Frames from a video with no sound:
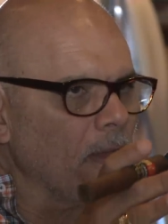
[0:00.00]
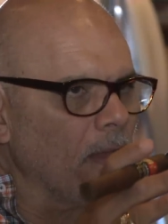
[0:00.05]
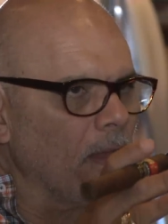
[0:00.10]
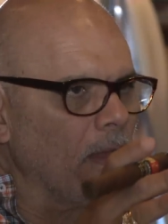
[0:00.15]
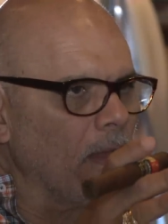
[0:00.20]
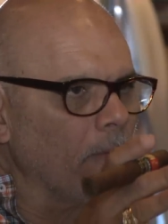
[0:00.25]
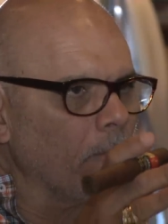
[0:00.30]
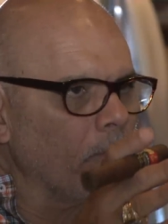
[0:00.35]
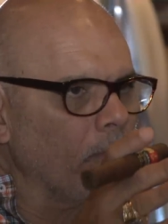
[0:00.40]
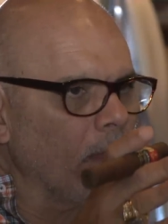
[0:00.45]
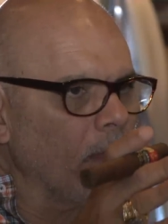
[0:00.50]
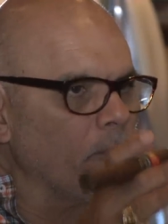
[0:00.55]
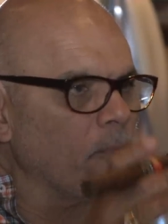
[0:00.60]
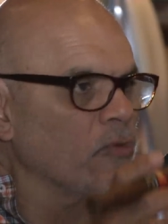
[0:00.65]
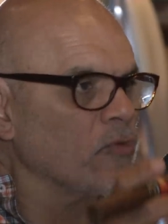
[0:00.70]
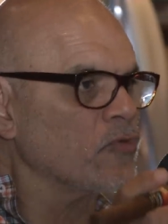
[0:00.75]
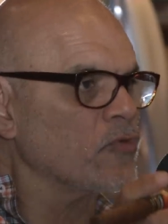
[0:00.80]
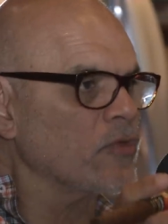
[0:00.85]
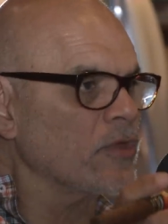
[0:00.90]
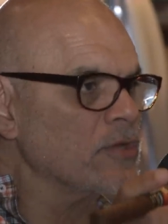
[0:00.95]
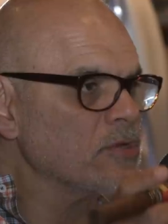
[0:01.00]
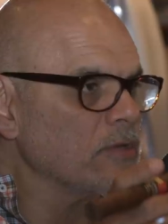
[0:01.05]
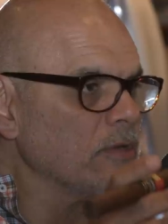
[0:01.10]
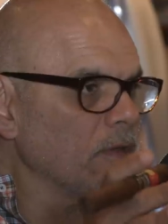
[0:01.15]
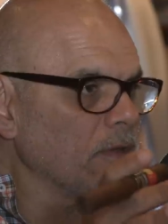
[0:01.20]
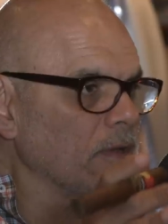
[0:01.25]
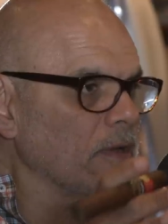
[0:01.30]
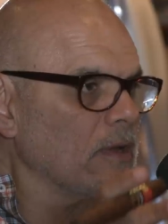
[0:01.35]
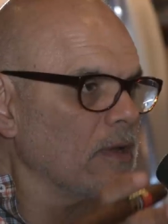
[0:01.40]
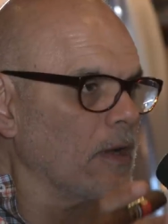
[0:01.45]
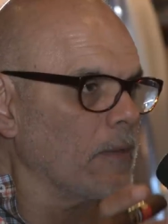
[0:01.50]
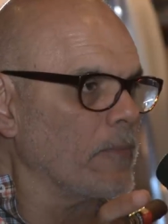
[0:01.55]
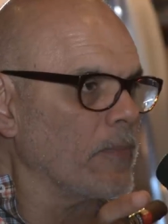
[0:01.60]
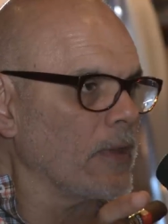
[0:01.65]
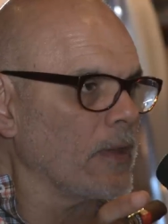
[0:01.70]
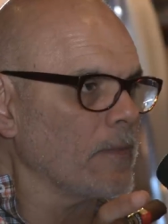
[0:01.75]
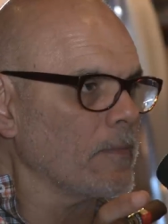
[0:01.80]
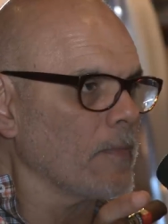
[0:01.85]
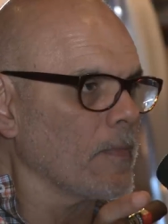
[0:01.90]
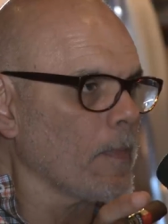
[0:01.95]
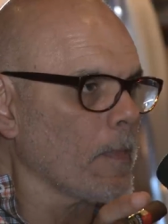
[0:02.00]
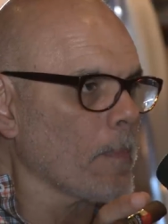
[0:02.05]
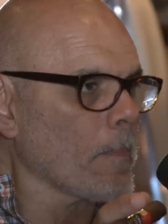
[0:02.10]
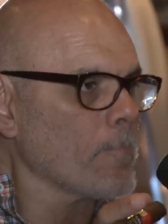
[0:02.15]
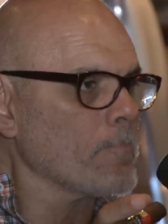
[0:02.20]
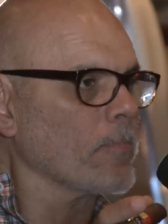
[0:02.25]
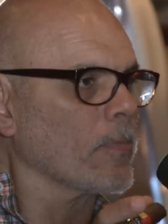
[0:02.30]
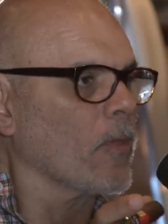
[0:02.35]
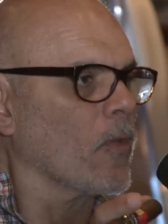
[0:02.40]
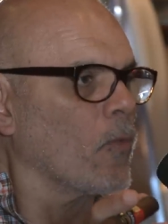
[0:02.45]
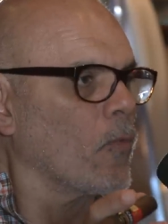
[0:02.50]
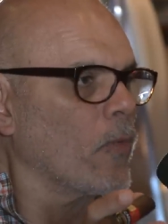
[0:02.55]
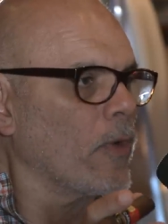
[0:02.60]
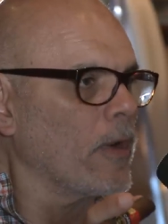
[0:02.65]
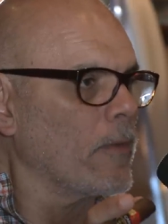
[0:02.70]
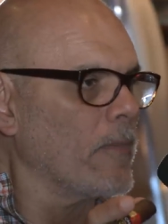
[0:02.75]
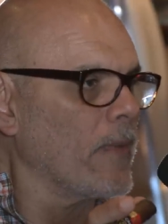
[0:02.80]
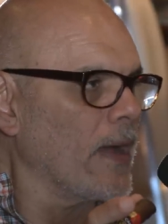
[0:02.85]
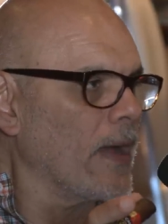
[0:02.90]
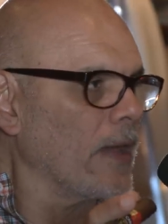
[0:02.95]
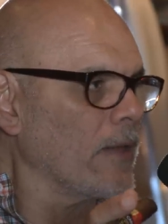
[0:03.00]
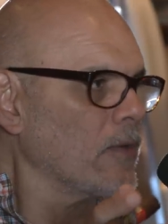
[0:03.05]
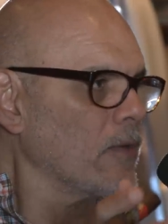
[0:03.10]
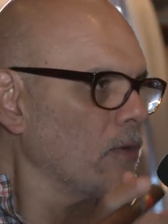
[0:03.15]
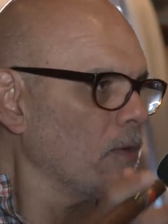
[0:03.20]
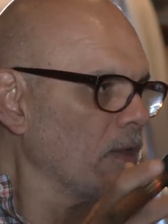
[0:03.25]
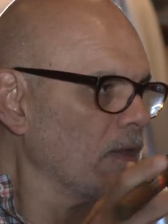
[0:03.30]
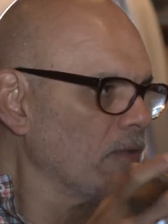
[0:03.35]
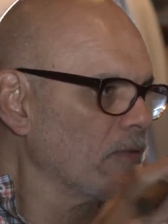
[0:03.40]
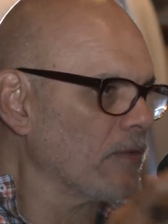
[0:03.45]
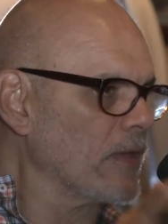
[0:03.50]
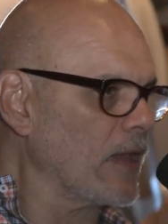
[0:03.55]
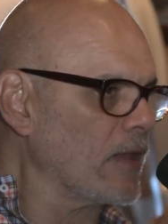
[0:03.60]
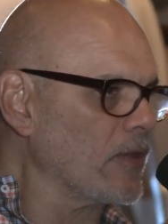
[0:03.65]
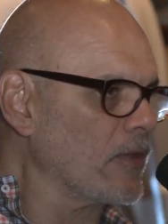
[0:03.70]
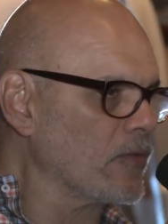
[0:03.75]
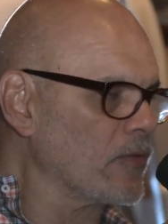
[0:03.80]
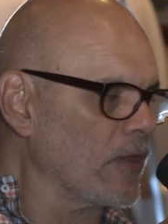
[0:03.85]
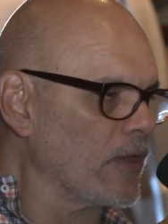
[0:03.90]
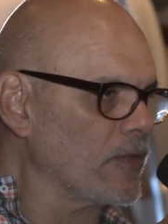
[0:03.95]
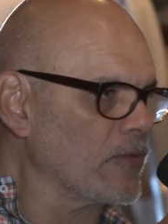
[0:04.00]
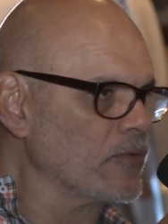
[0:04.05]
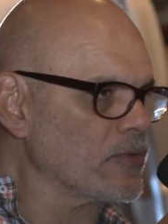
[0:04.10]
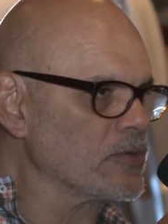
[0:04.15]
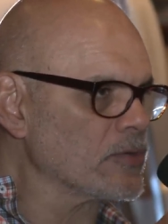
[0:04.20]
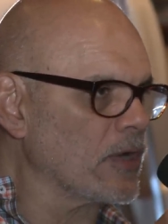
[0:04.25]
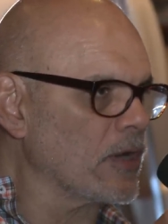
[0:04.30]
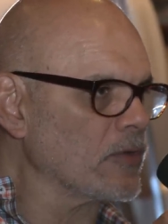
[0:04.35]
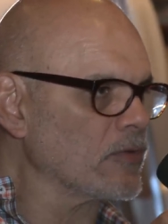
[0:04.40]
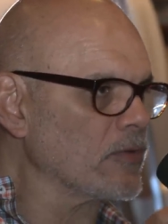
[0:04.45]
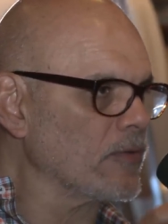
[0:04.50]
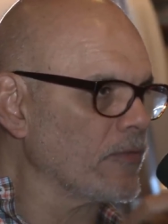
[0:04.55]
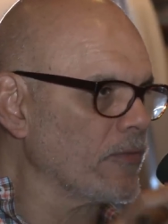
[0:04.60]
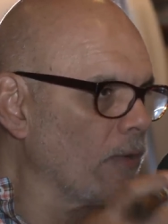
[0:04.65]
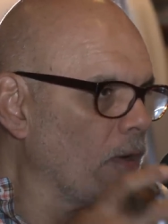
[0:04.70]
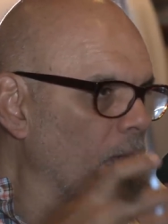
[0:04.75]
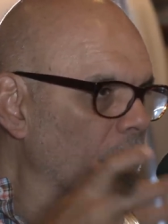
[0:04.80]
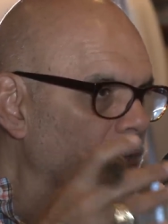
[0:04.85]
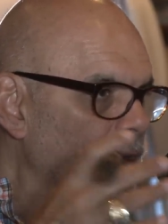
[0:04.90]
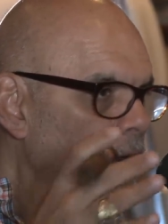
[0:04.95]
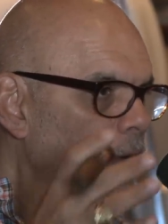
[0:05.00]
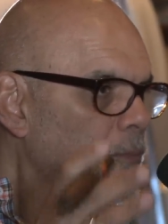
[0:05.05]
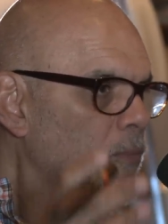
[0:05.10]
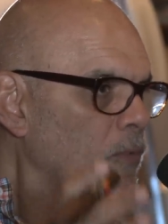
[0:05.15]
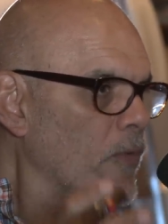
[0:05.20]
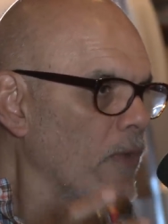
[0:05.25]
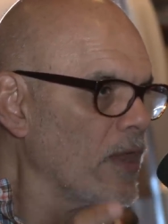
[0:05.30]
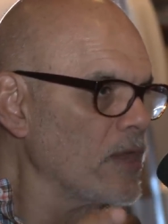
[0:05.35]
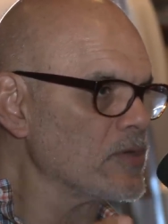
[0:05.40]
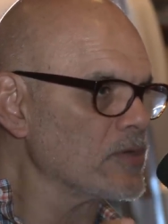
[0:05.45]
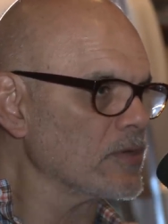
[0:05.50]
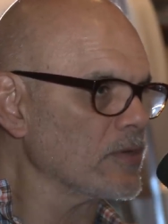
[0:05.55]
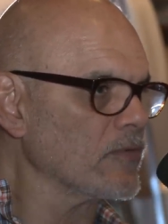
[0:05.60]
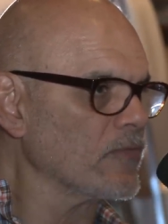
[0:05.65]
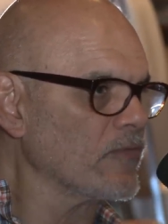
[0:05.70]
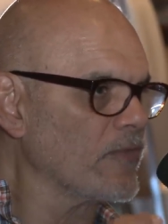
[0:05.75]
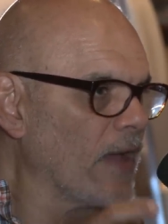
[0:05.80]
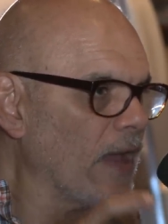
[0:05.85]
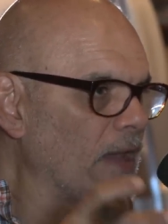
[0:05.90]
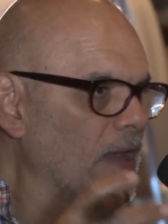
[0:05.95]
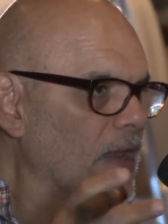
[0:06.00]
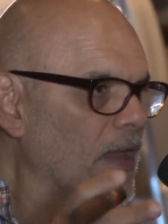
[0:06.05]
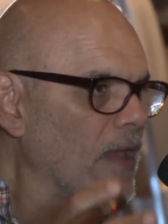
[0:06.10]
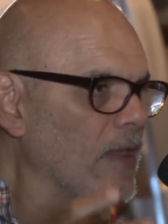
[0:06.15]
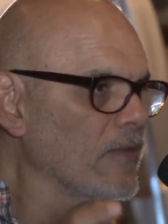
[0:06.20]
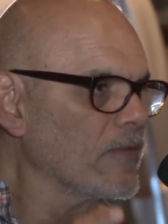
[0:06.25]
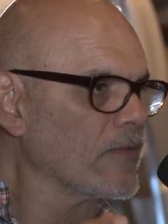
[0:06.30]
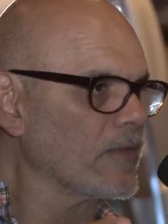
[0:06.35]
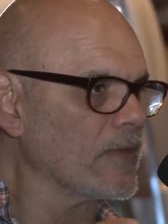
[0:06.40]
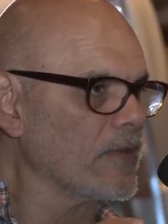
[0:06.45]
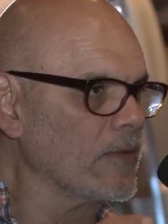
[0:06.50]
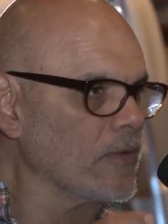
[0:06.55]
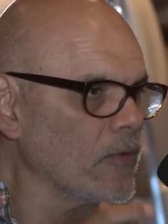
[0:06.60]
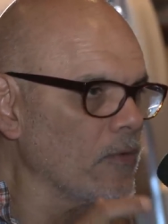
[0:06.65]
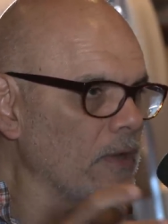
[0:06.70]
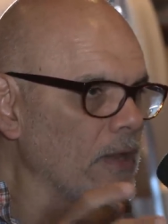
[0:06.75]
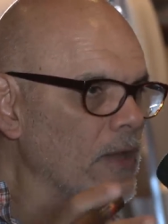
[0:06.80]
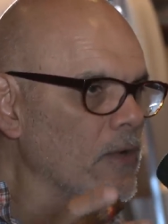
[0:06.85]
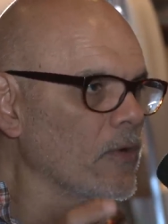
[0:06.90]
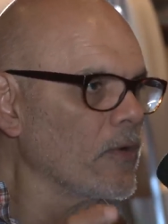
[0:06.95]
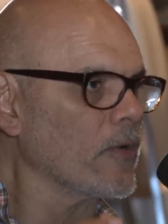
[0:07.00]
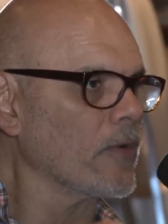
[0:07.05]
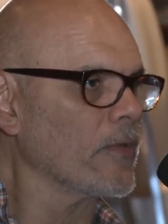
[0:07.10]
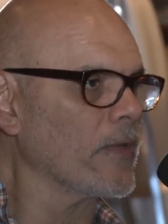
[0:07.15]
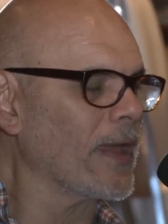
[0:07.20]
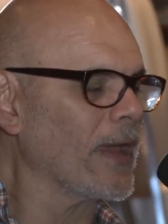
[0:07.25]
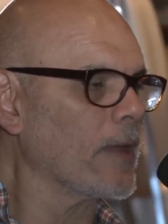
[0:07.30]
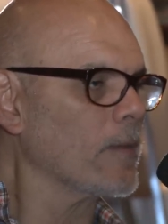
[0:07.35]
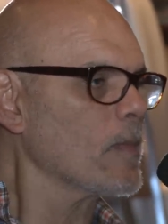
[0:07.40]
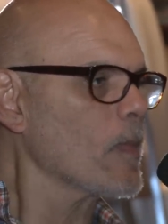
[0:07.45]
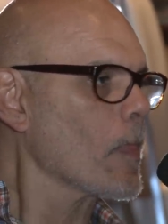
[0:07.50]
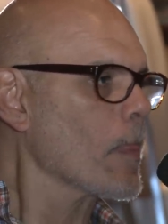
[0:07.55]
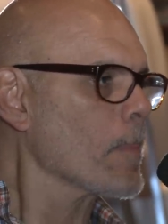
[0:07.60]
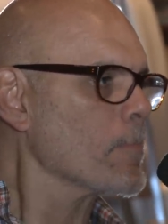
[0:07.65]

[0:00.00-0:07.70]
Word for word: a, a, position in the company whereby, you know, Lissette is, is in charge of the, of the, operations, finance, you know, legal and all that.